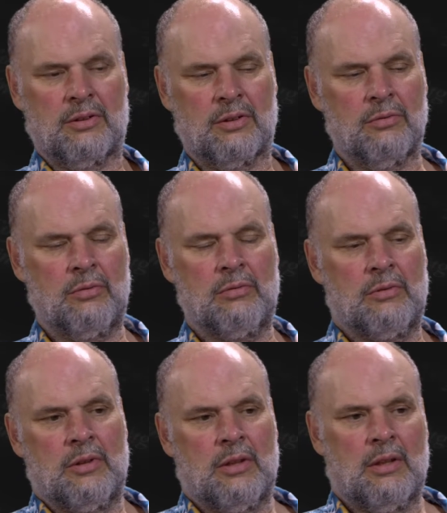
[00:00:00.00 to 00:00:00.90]
the two,
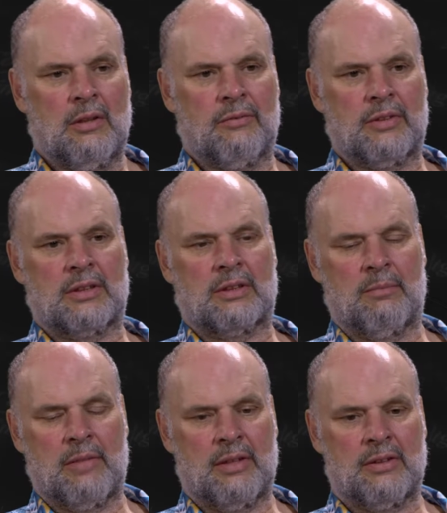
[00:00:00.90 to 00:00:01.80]
physics
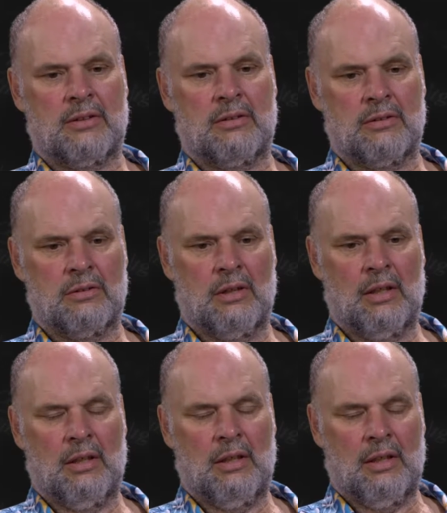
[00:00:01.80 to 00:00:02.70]
and maths.
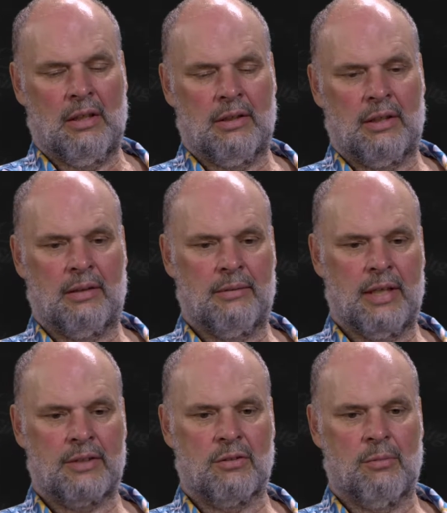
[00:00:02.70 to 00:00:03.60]
Mm-hmm. The
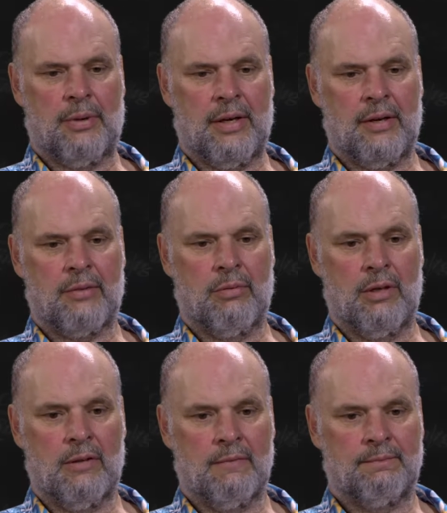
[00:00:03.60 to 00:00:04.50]
actual path,
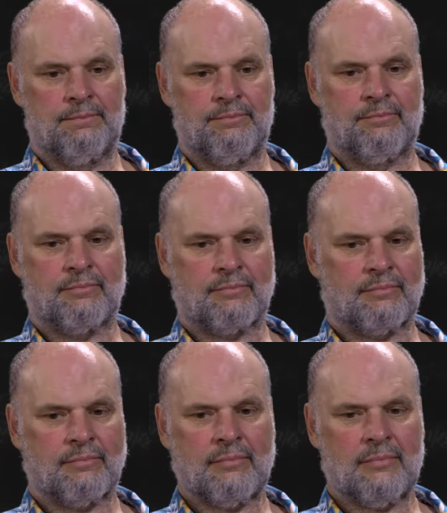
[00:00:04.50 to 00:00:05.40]
well,
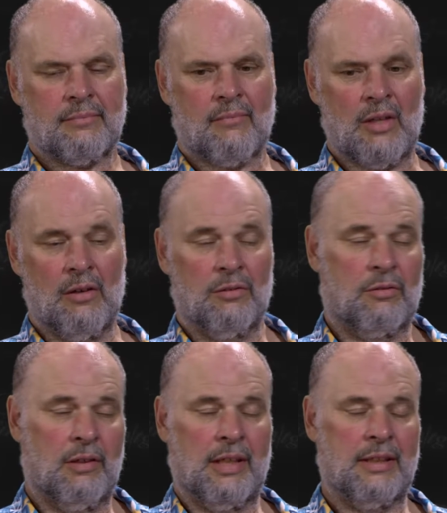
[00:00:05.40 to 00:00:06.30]
I was
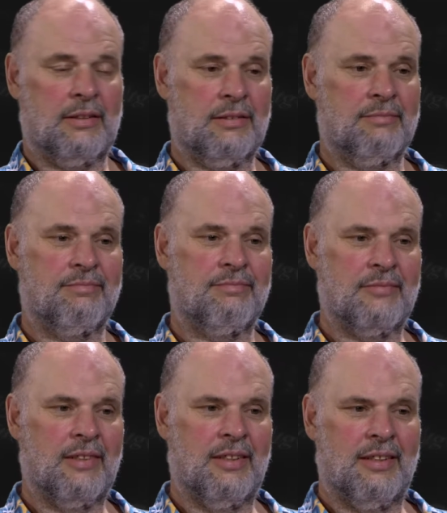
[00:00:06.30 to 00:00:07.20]
good at it and
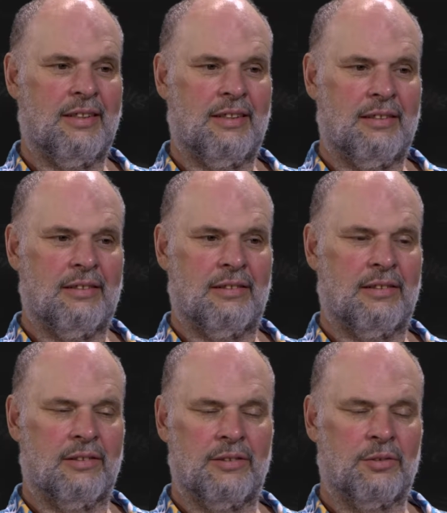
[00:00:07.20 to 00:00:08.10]

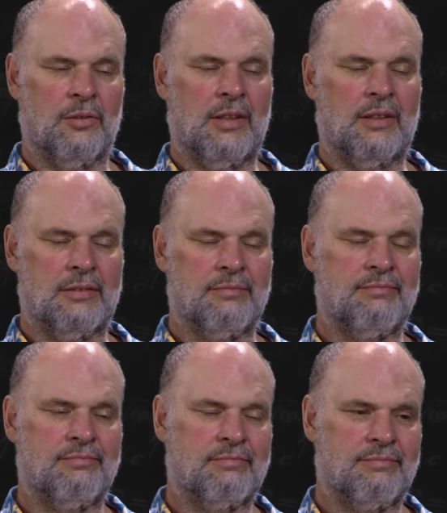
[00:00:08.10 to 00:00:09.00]
I enjoyed it, and
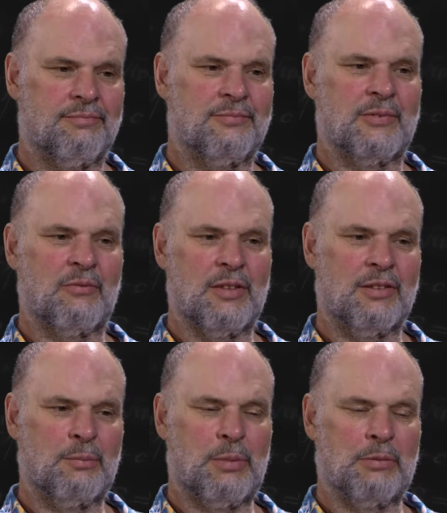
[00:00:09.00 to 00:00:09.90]

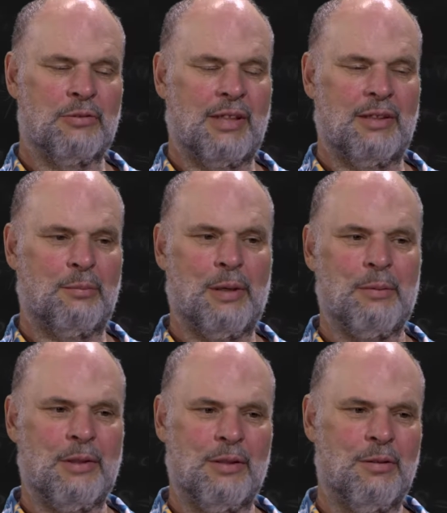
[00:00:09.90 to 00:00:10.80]
eventually people started to pay
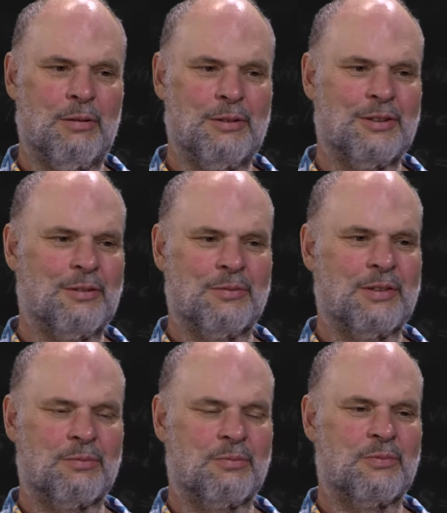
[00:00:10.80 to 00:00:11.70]
me to do it, so
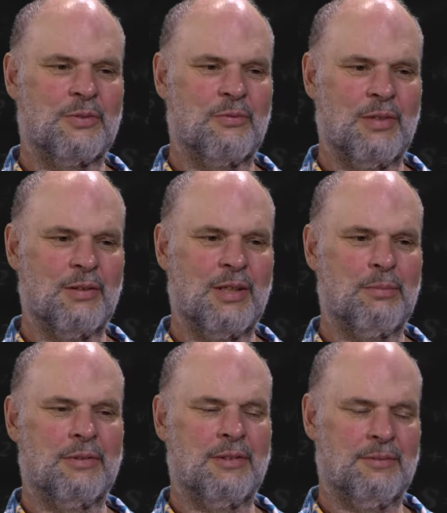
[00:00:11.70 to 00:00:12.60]
that's sort of how it
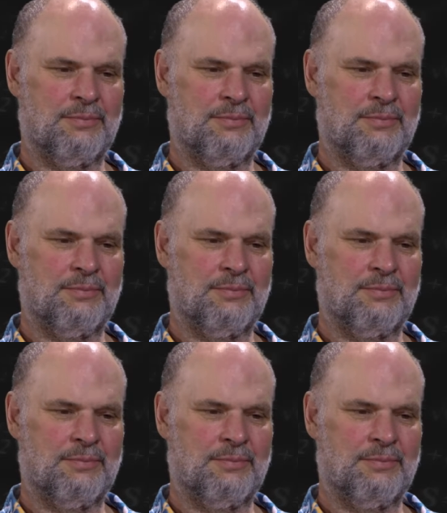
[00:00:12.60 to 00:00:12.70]
happened.